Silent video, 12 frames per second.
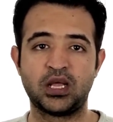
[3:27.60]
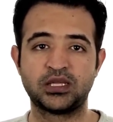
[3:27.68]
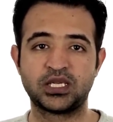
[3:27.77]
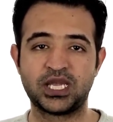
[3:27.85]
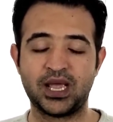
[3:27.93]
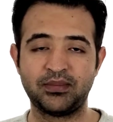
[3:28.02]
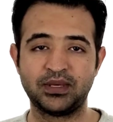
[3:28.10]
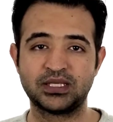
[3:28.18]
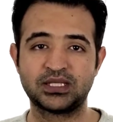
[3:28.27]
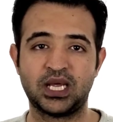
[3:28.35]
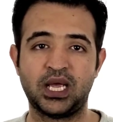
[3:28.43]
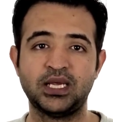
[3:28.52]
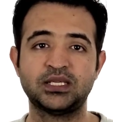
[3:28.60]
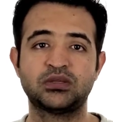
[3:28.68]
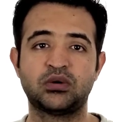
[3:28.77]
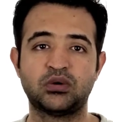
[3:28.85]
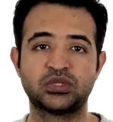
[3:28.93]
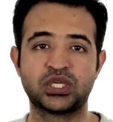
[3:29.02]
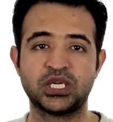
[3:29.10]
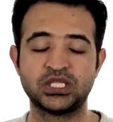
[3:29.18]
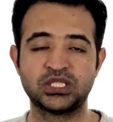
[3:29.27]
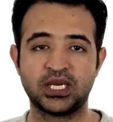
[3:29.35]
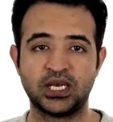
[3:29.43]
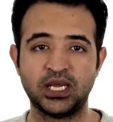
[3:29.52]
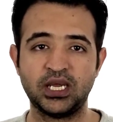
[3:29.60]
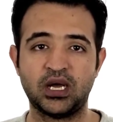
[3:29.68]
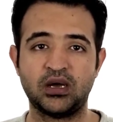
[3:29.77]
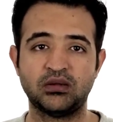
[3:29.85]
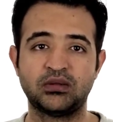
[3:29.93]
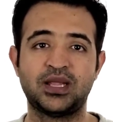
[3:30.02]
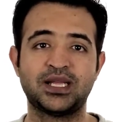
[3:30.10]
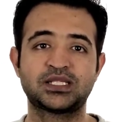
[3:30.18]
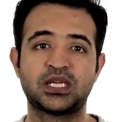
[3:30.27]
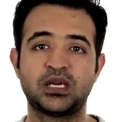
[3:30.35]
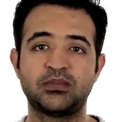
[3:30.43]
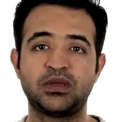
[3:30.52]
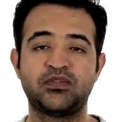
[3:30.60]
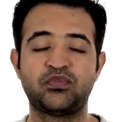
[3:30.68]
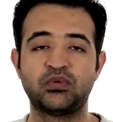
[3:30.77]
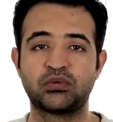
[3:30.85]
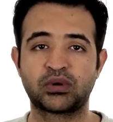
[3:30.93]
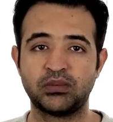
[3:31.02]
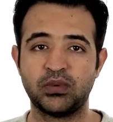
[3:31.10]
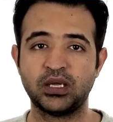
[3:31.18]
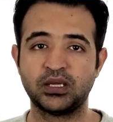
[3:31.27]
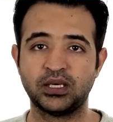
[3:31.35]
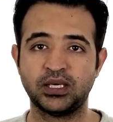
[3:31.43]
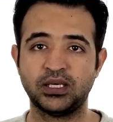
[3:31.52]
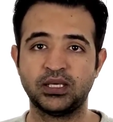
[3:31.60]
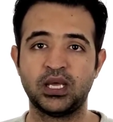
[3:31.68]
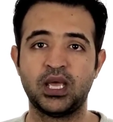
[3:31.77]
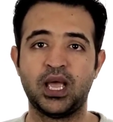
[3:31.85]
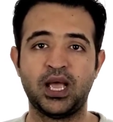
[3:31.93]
the cabinet size or change the layout, that's gonna be full remodeling,